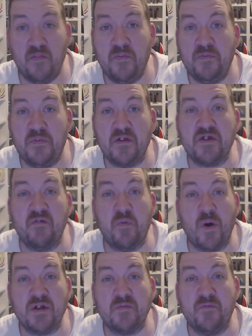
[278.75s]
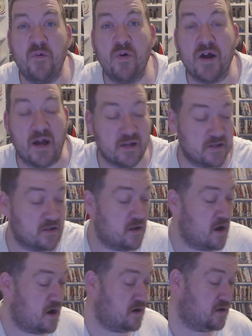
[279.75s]
Let's give away some 4Ks.
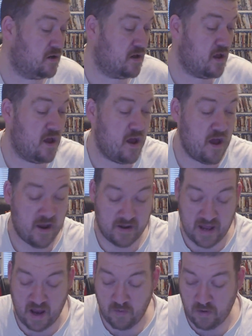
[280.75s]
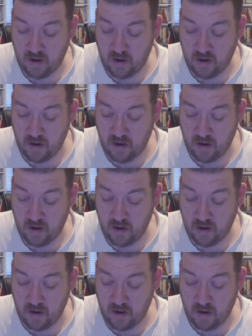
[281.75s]
Now,